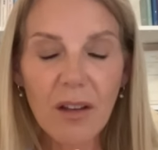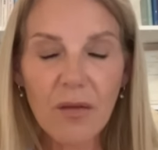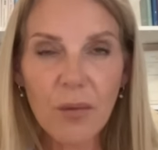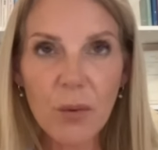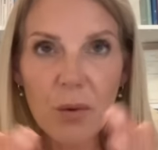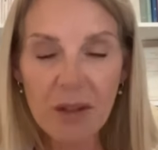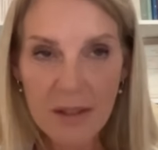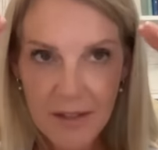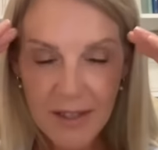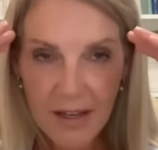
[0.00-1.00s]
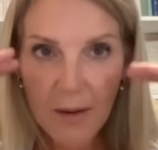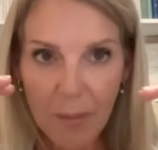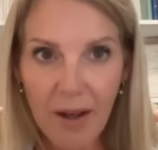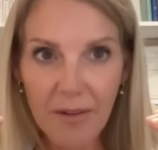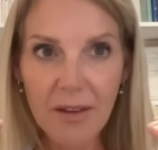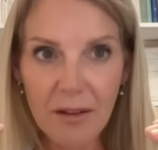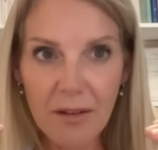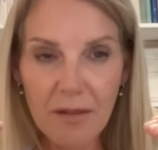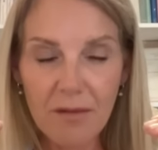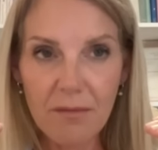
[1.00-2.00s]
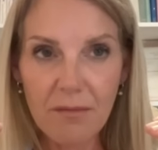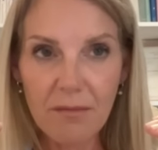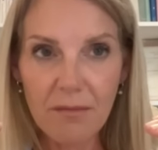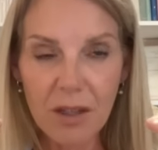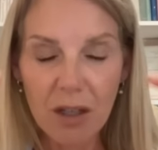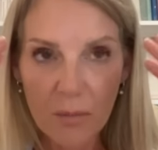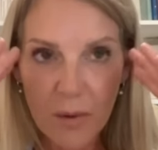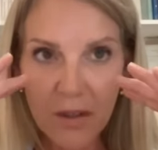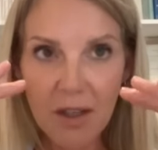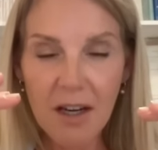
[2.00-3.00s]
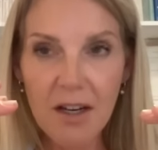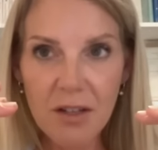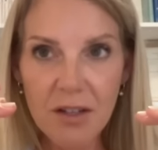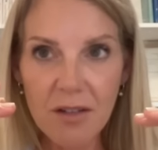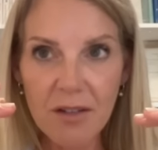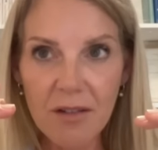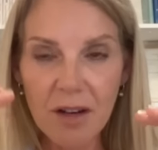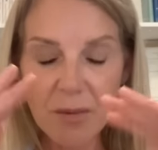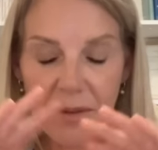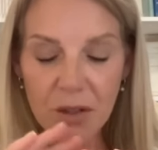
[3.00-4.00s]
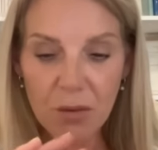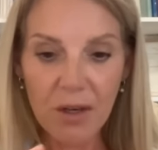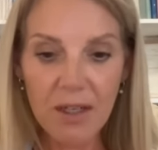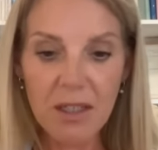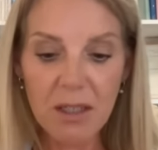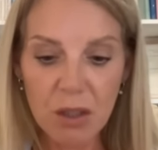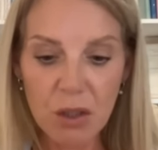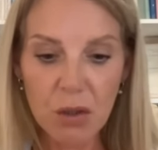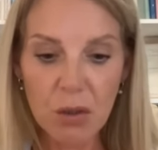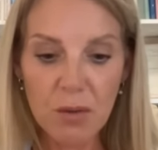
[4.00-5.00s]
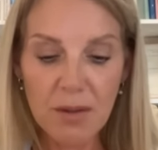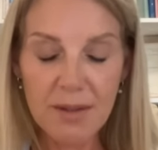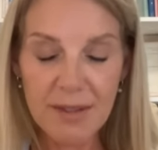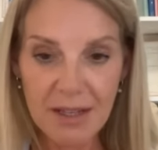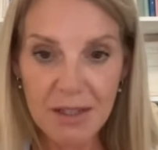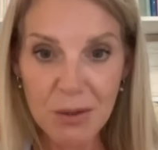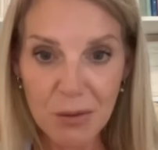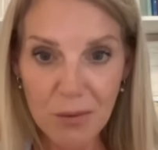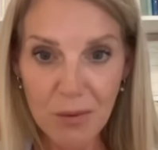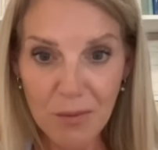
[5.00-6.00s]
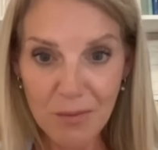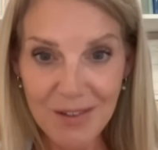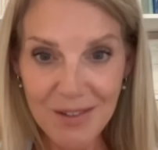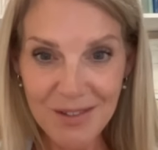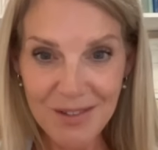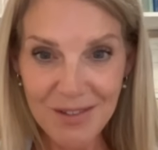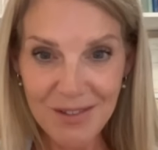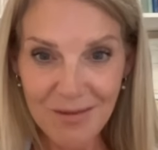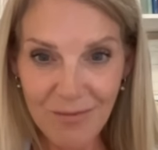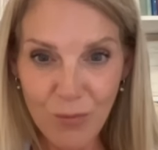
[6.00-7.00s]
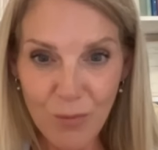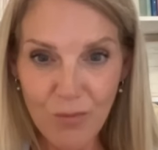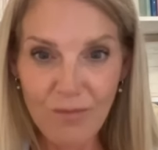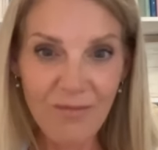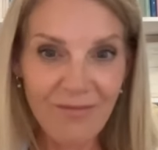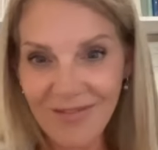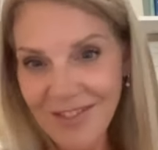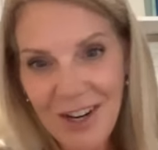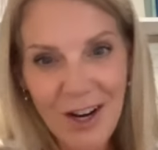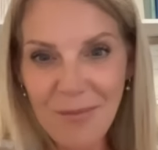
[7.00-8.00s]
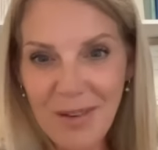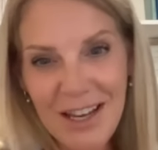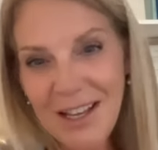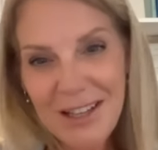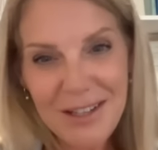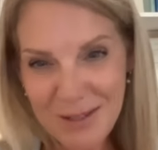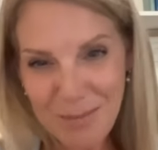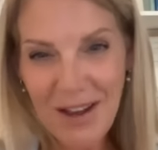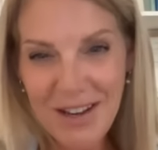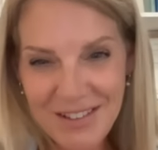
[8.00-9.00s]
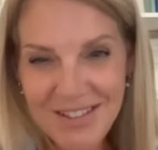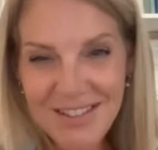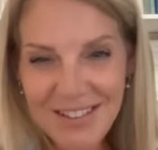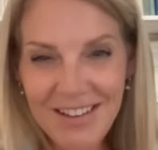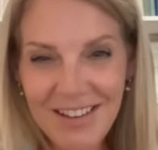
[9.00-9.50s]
through the telepathic communication, I was directed to the center of this healing space.